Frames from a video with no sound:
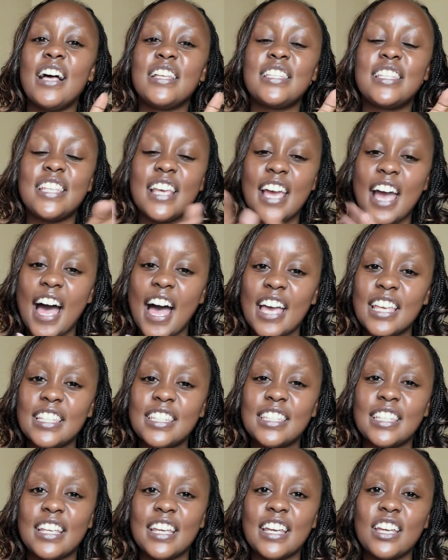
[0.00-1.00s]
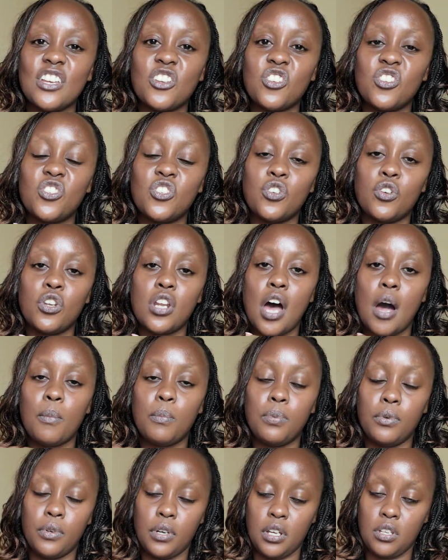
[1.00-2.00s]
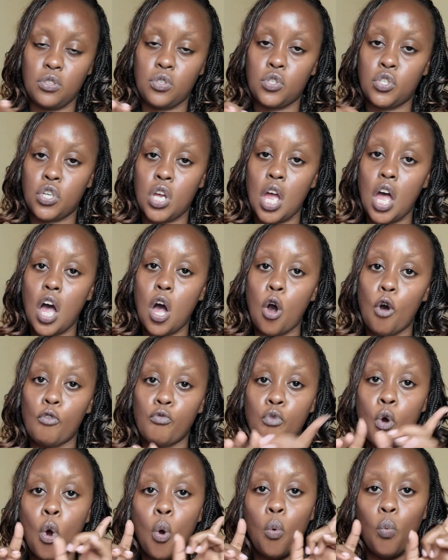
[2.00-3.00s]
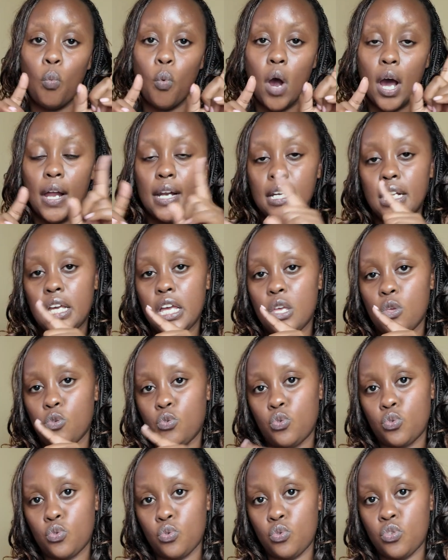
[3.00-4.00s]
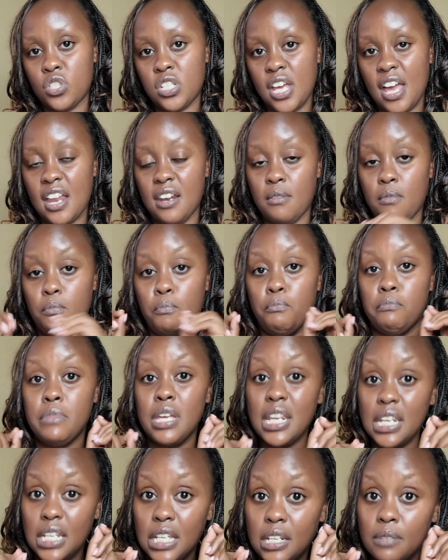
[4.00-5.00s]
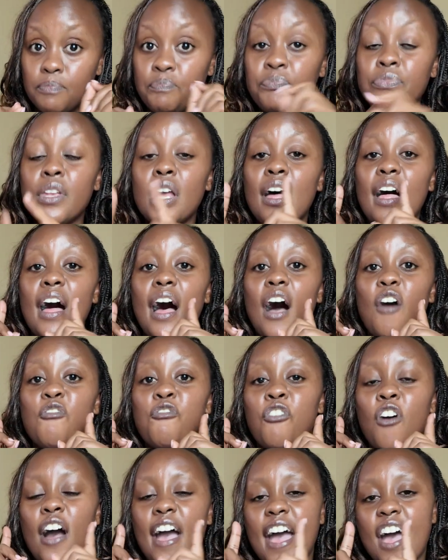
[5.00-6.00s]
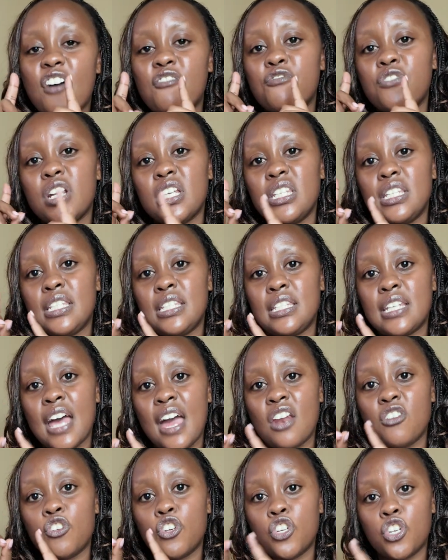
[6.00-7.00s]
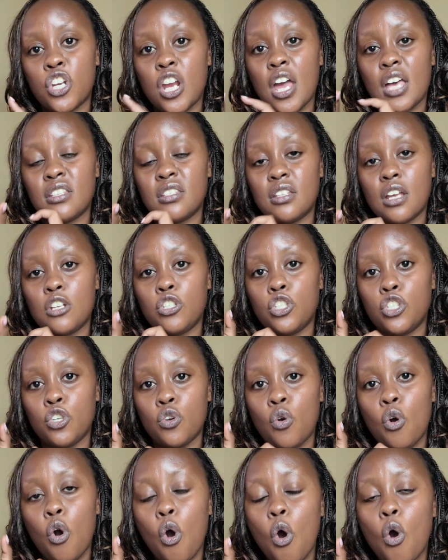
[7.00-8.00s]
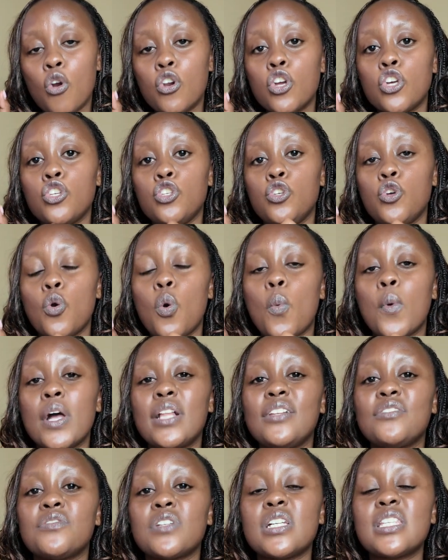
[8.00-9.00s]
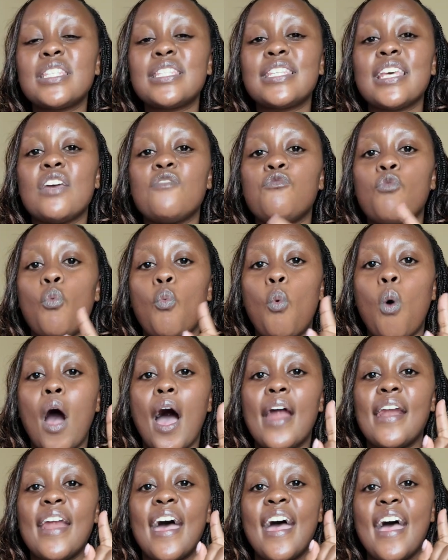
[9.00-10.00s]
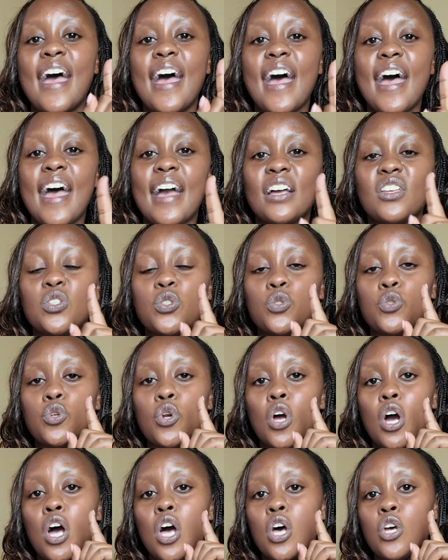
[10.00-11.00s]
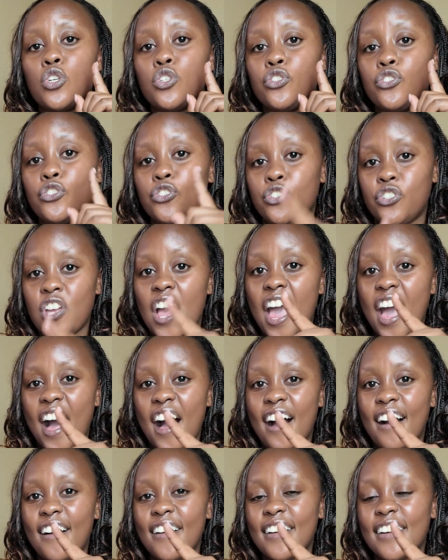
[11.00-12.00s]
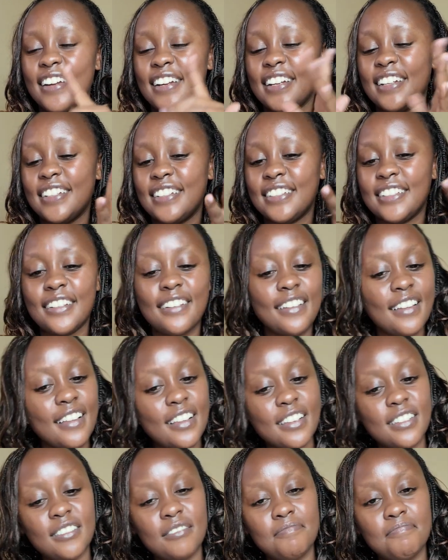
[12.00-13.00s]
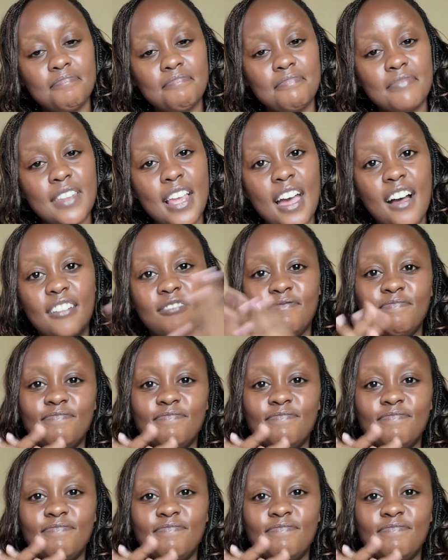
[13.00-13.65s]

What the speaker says: CIC issued a bonus share of 1:10, meaning for every 10 shares that you own, you will receive 1 extra share. Yeah.